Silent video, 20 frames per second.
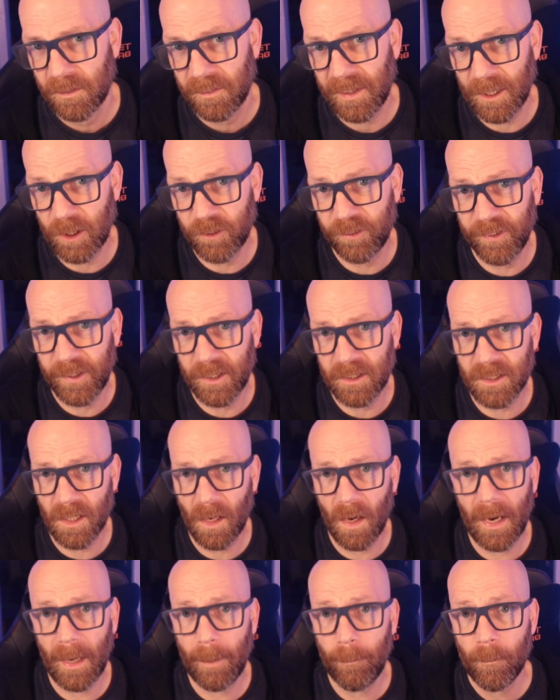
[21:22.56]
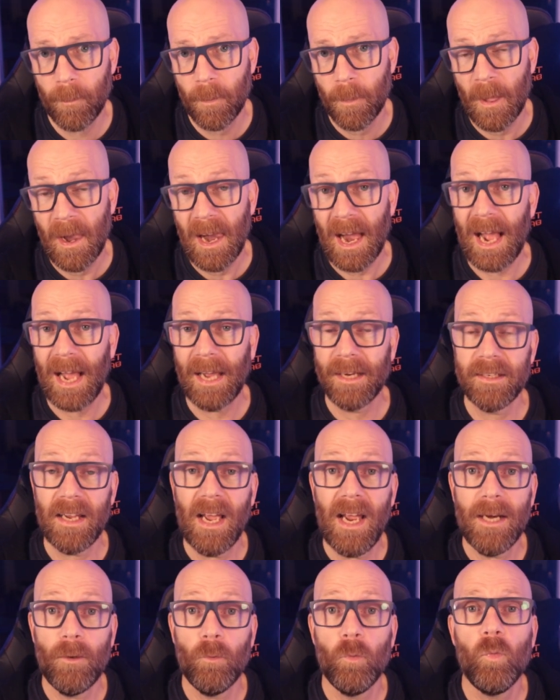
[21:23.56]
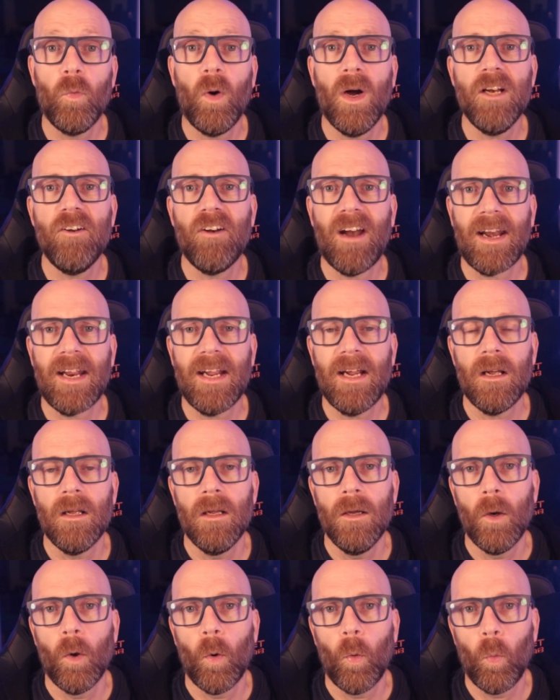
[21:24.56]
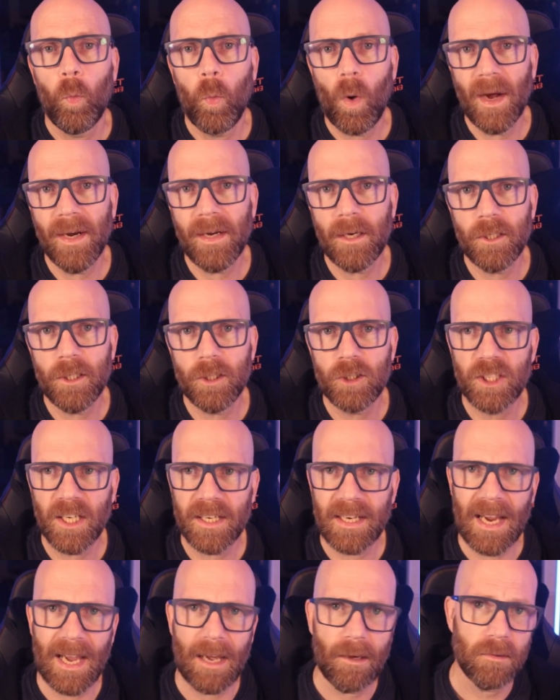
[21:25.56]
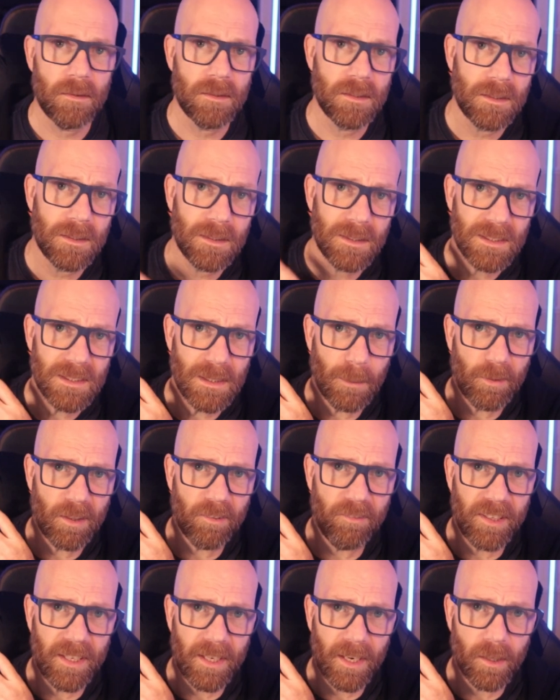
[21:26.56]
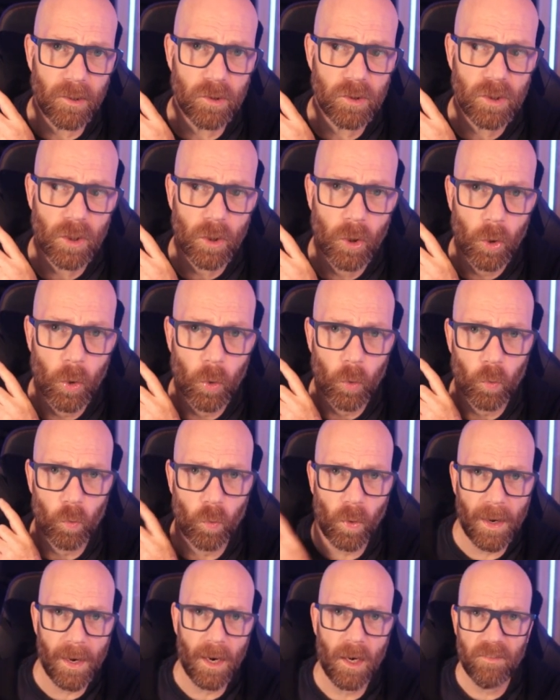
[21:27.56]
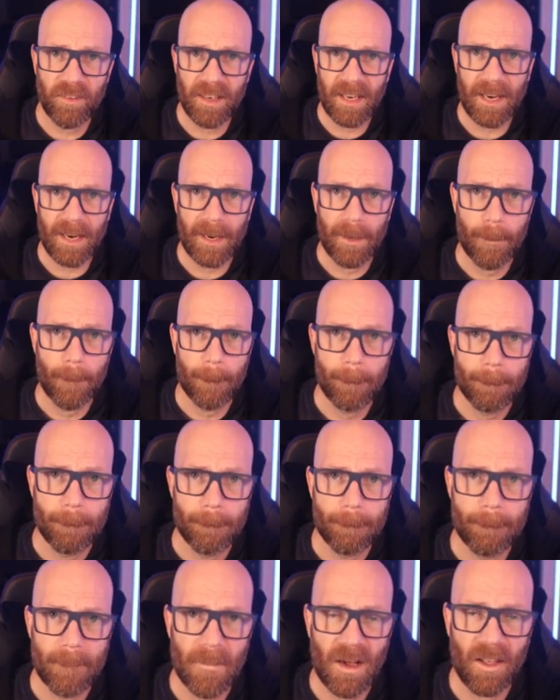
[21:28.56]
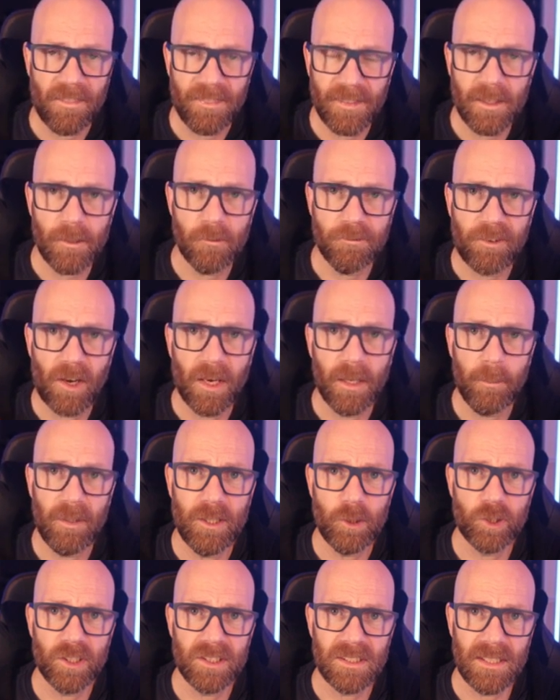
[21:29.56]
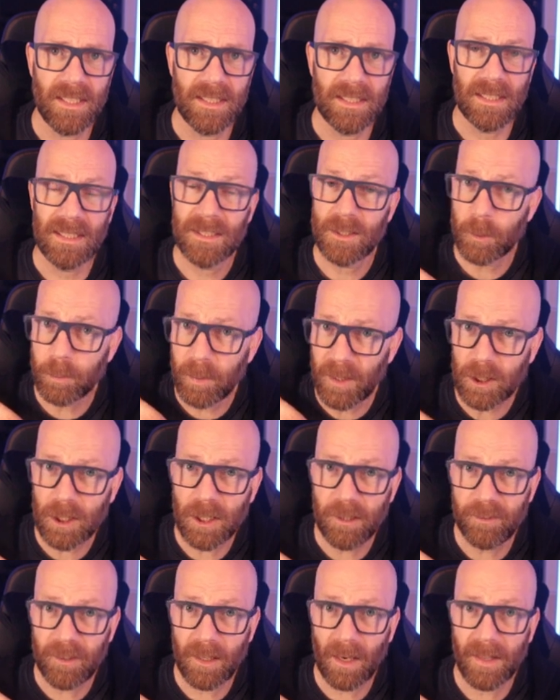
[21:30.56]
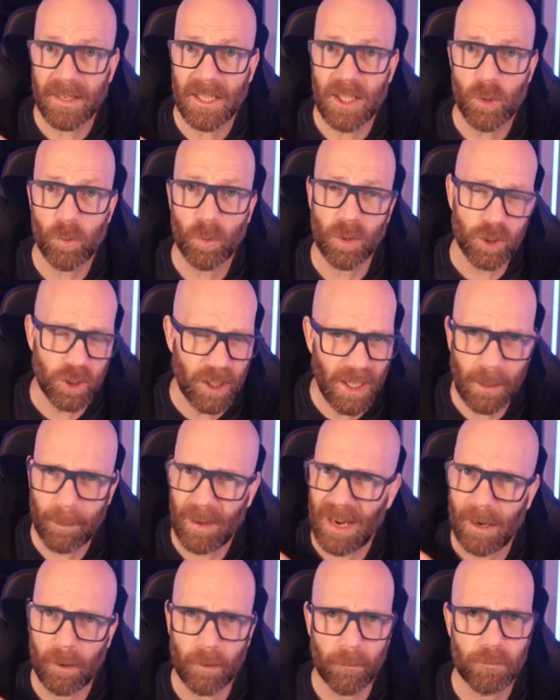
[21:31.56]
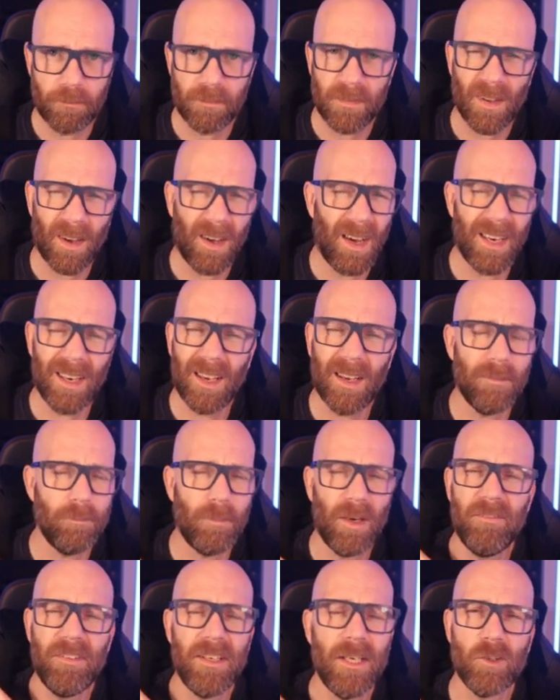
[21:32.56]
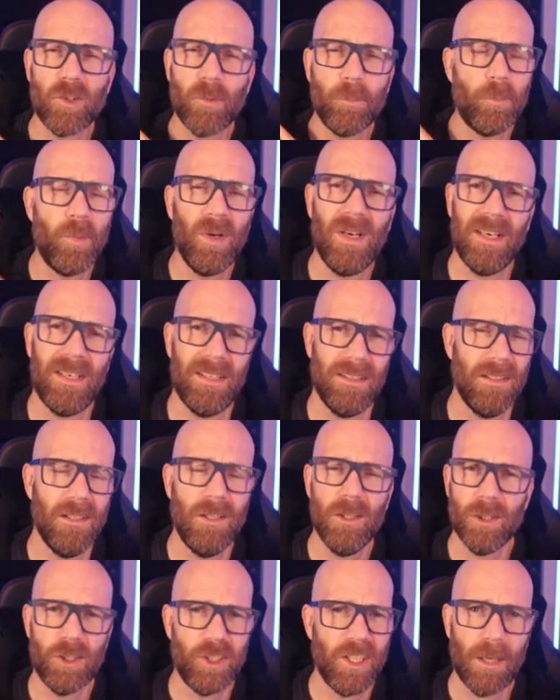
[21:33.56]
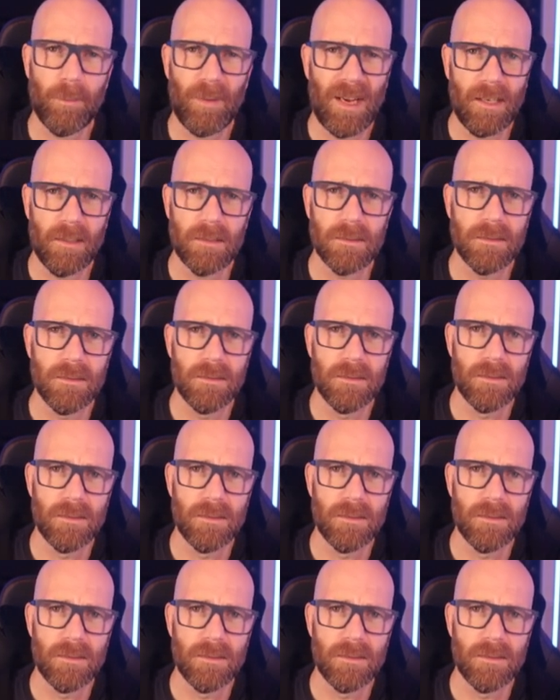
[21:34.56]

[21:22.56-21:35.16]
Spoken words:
Thanks for your time. And hey, while you're at it, why don't you check out some of the videos right over here? I think you'll find them interesting, especially if you like this one. Check them out. My videos are brilliant. You've got to check them out.